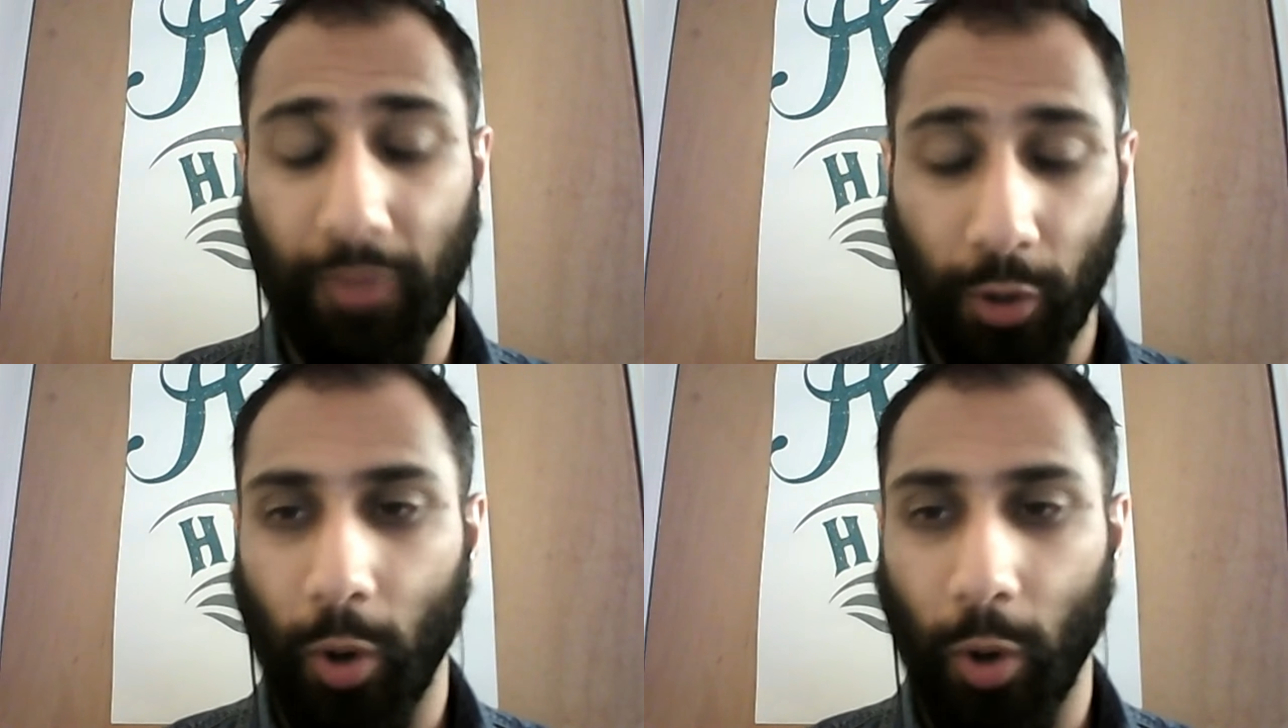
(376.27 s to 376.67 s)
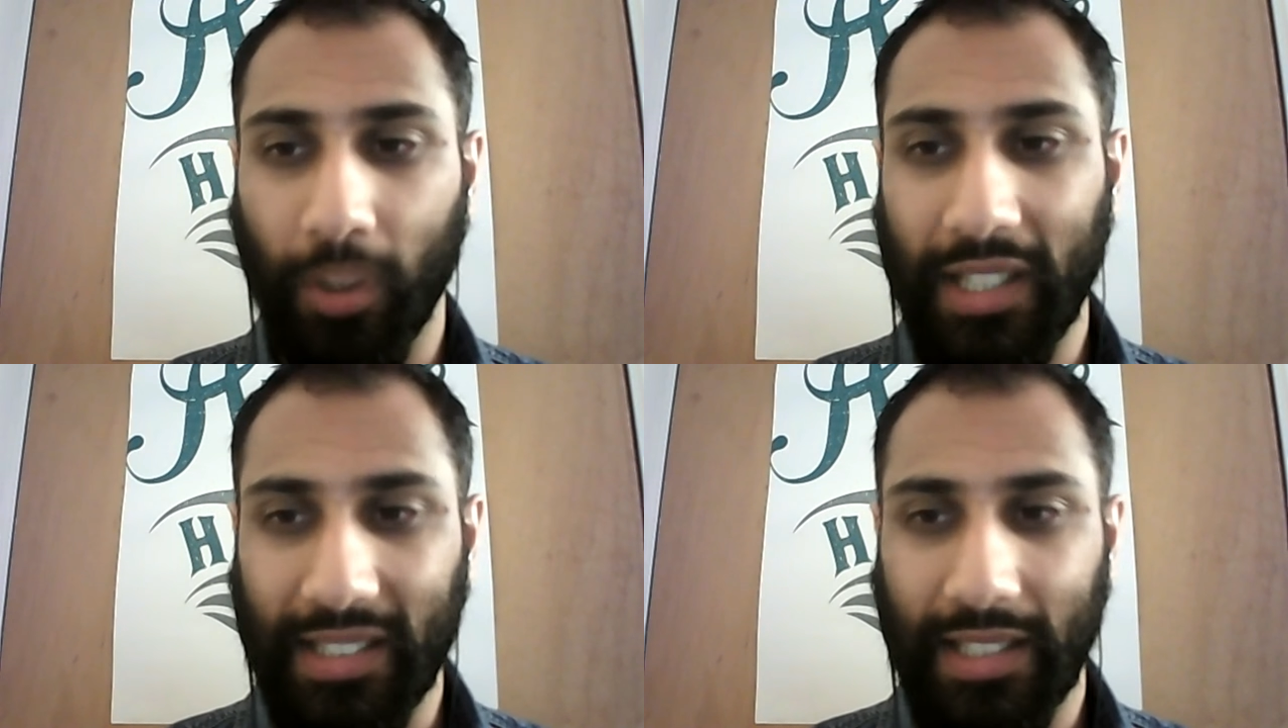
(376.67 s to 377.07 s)
for the
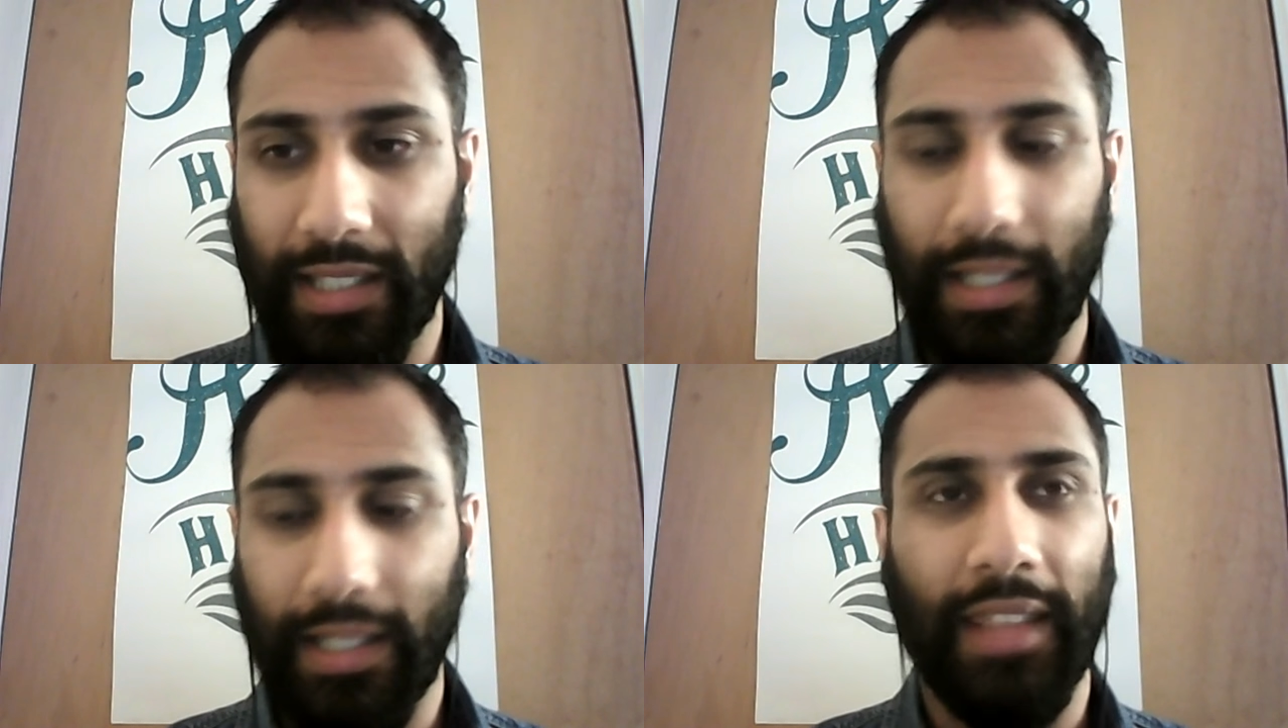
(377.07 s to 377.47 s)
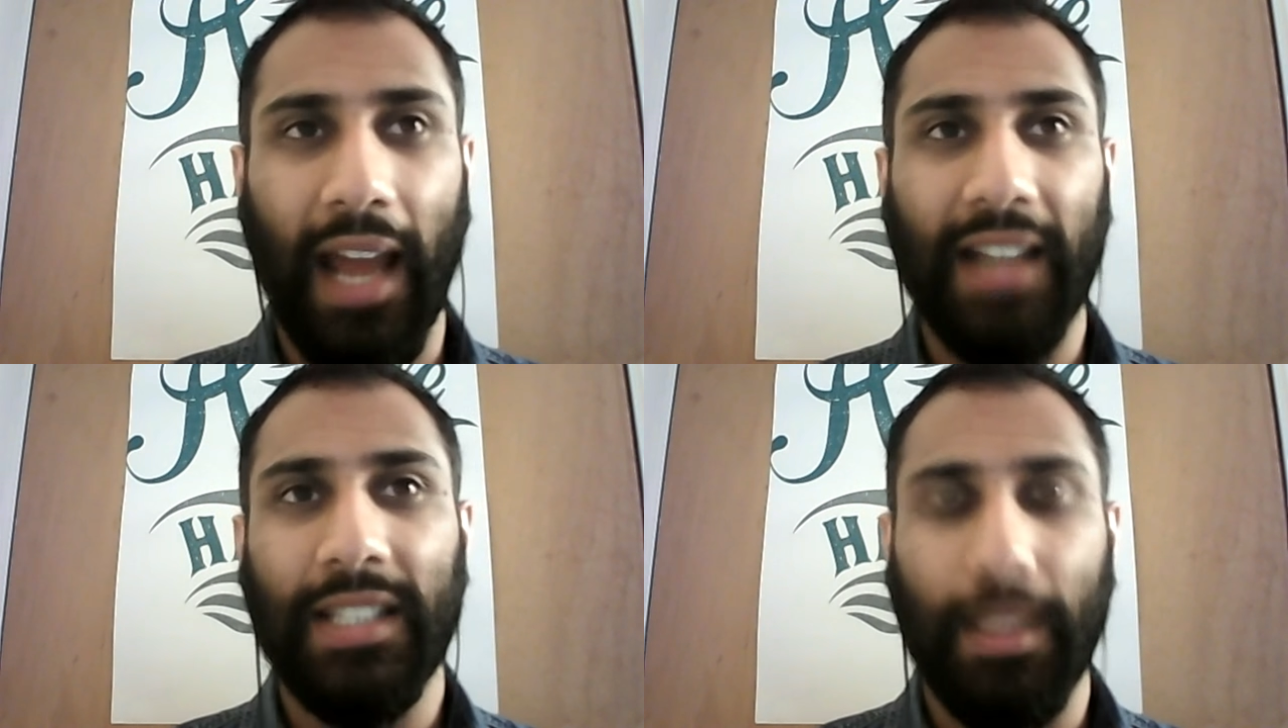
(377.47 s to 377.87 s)
audience,
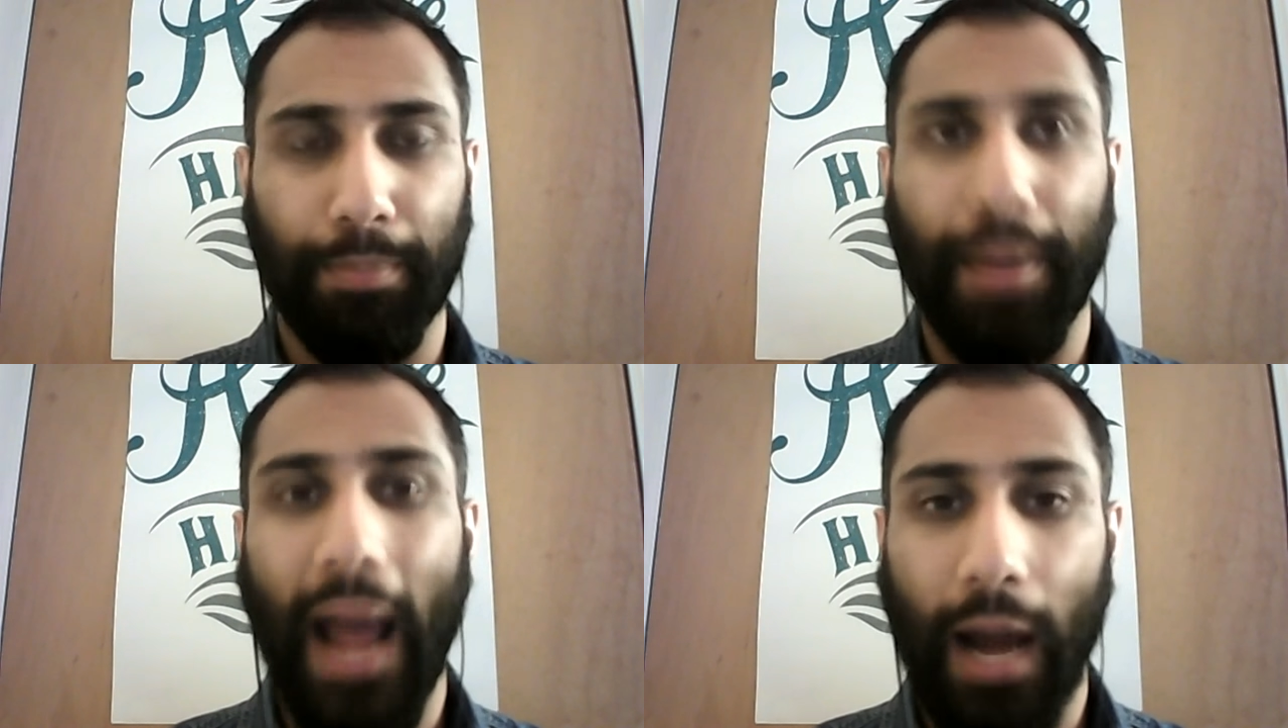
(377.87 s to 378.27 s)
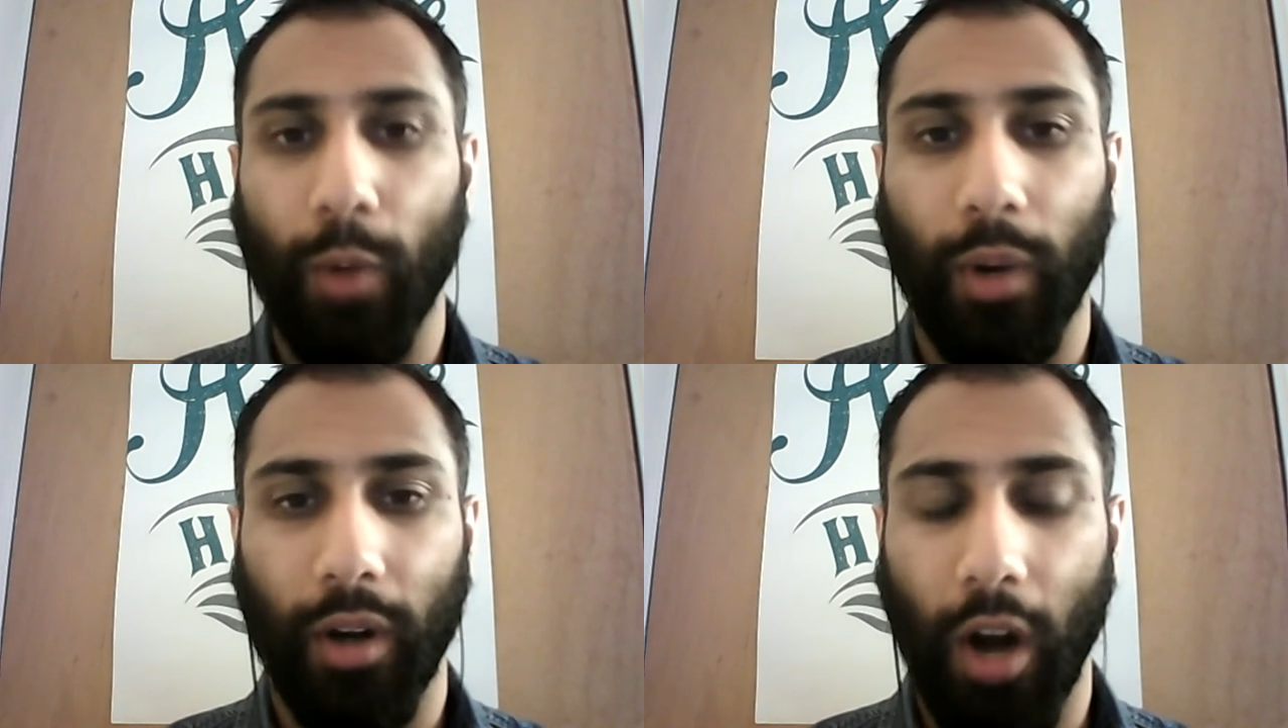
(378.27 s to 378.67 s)
that's the
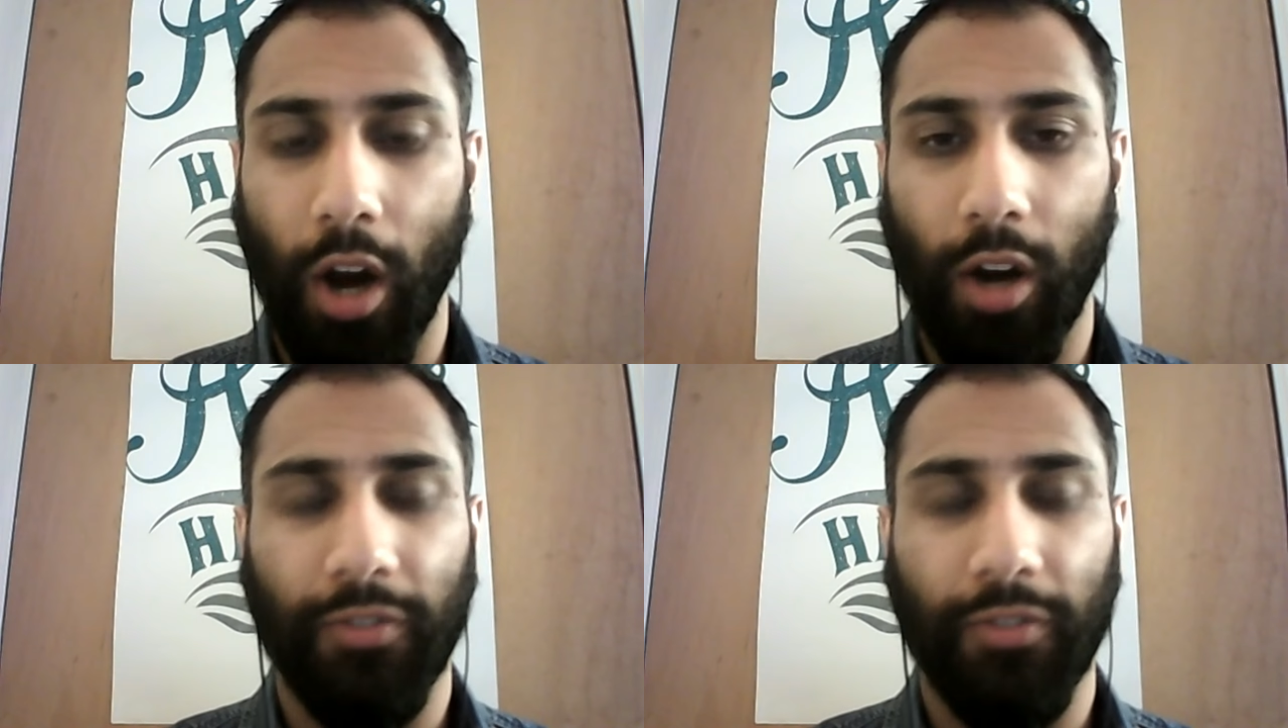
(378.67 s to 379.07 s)
power of